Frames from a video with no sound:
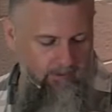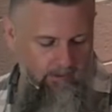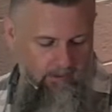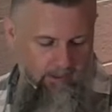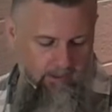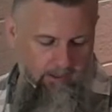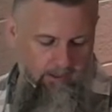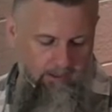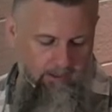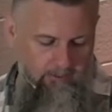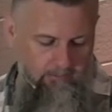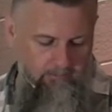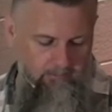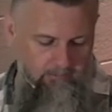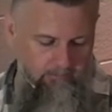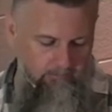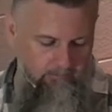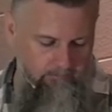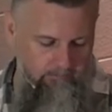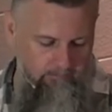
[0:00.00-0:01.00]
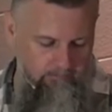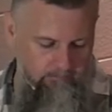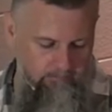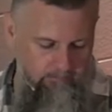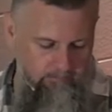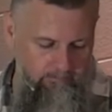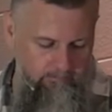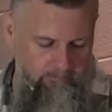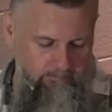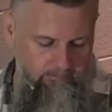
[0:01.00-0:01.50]

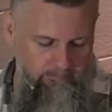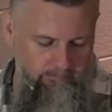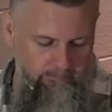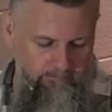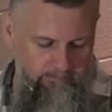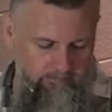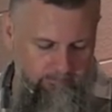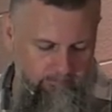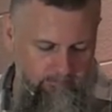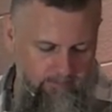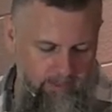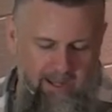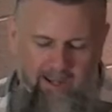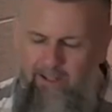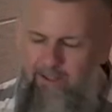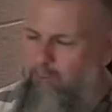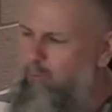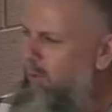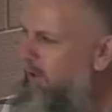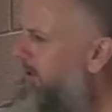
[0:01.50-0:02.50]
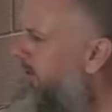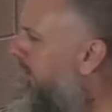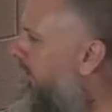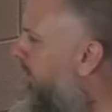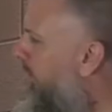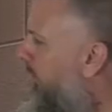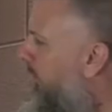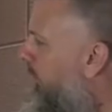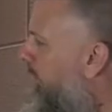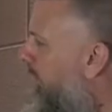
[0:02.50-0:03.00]
It's one of
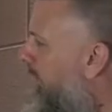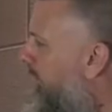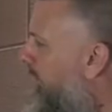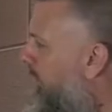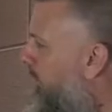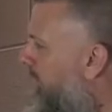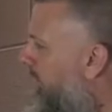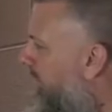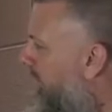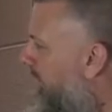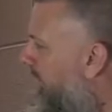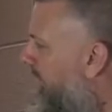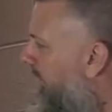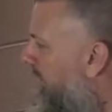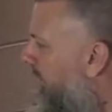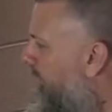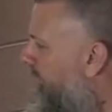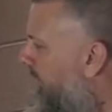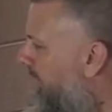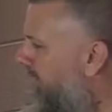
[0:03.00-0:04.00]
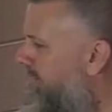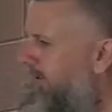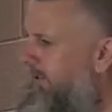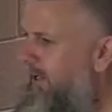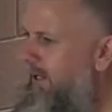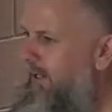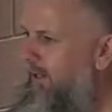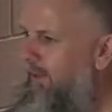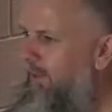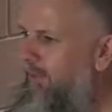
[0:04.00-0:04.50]
those where it's like, it's fun to
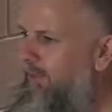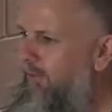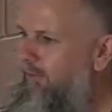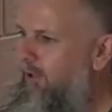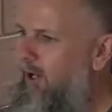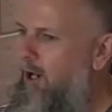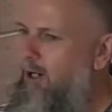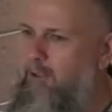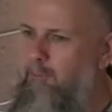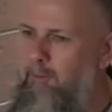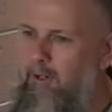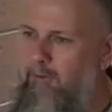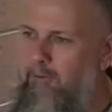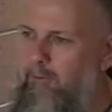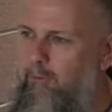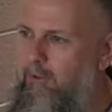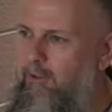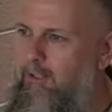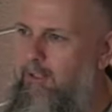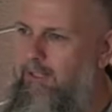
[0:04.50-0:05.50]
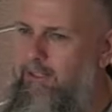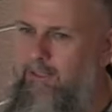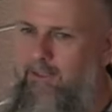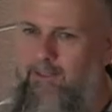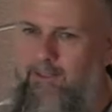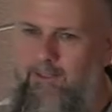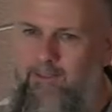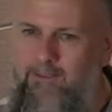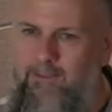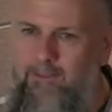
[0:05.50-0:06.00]
kind of talk about, sort of like,
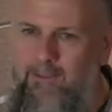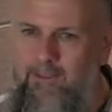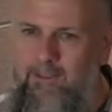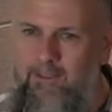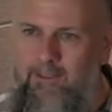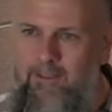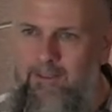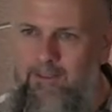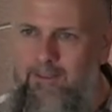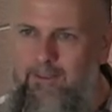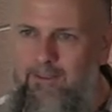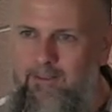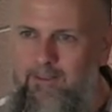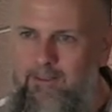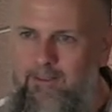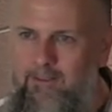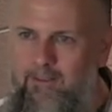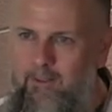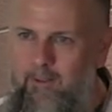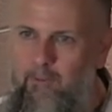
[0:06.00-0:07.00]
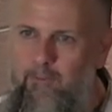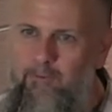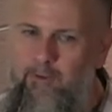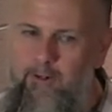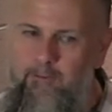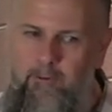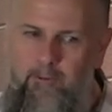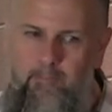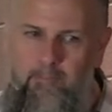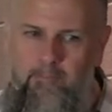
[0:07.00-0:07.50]
a
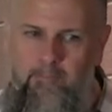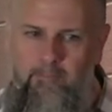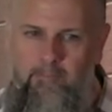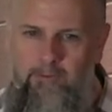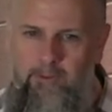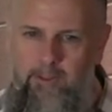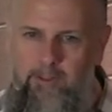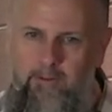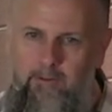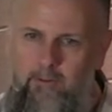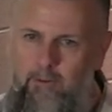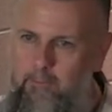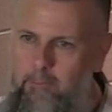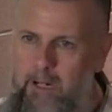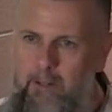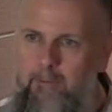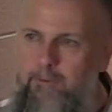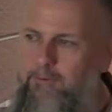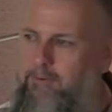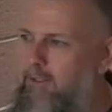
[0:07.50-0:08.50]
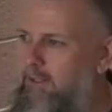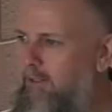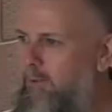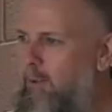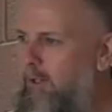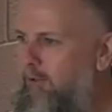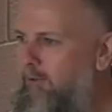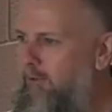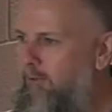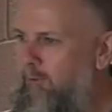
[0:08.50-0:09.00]
favorite Bible study
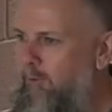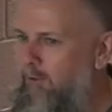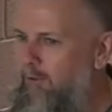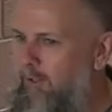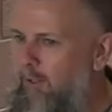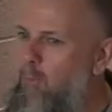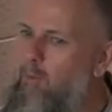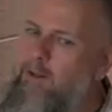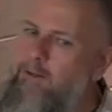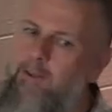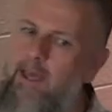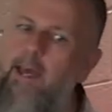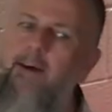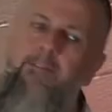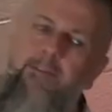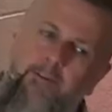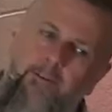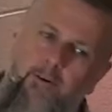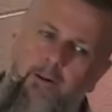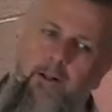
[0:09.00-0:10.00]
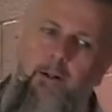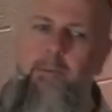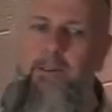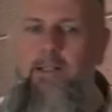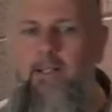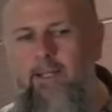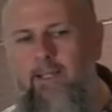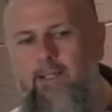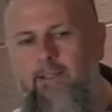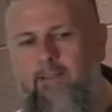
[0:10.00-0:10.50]
question is always like, what's heaven going to be
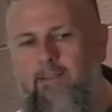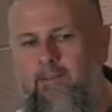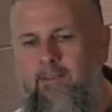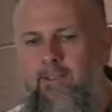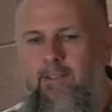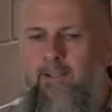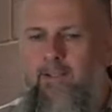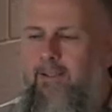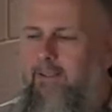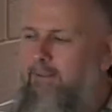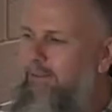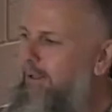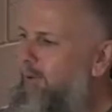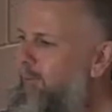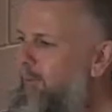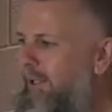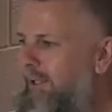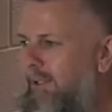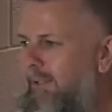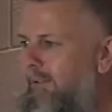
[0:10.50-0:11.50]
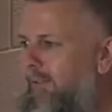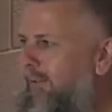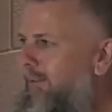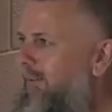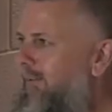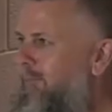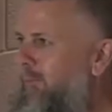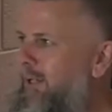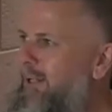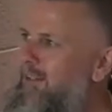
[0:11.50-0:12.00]
like? Like, we
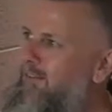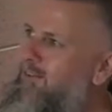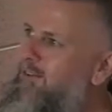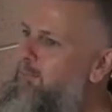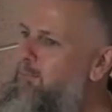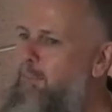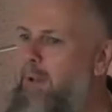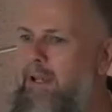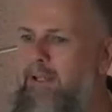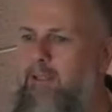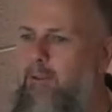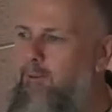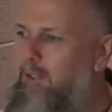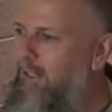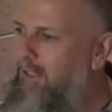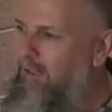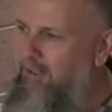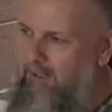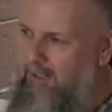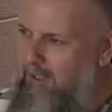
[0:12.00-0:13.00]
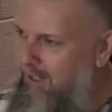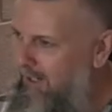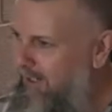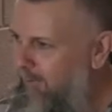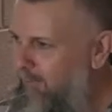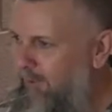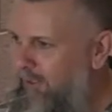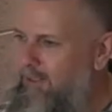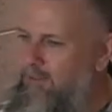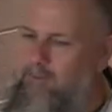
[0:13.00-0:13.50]
can speculate a
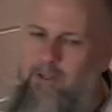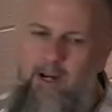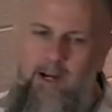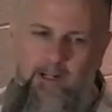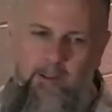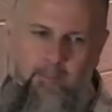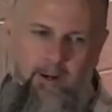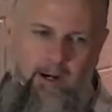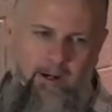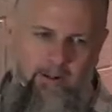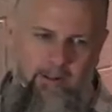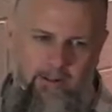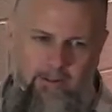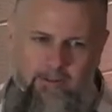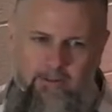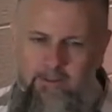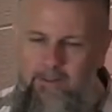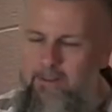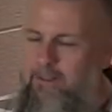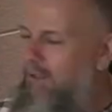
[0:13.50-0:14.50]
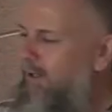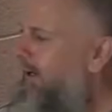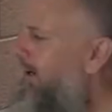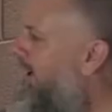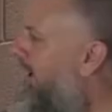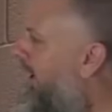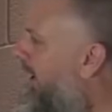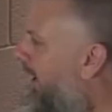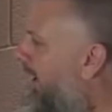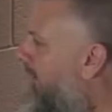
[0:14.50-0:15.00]
lot. We can talk about it.
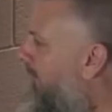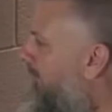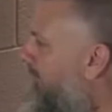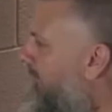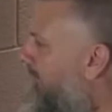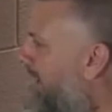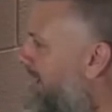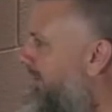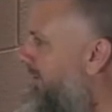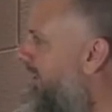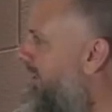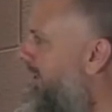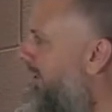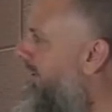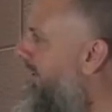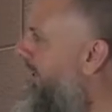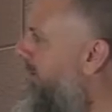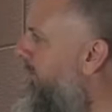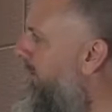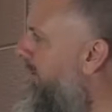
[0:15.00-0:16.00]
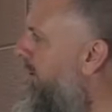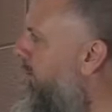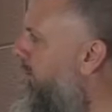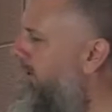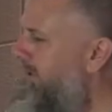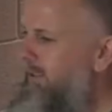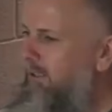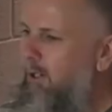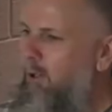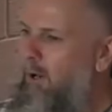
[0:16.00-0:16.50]
At the end of the day, we don't
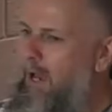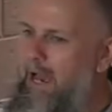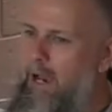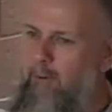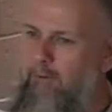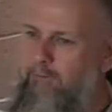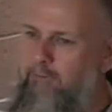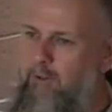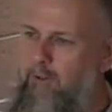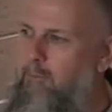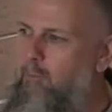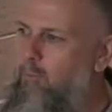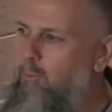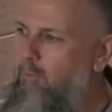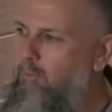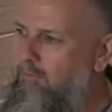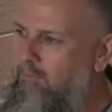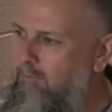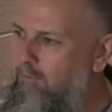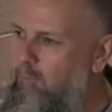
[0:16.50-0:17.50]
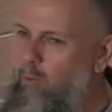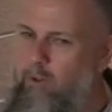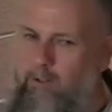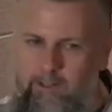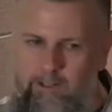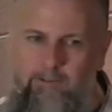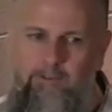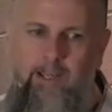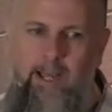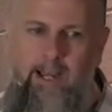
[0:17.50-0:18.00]
really know how it's going to work
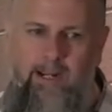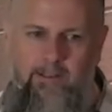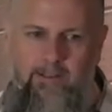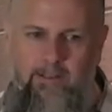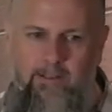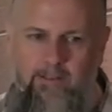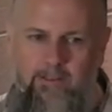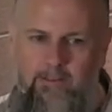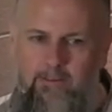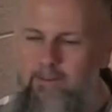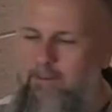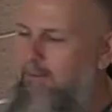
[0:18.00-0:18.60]
exactly,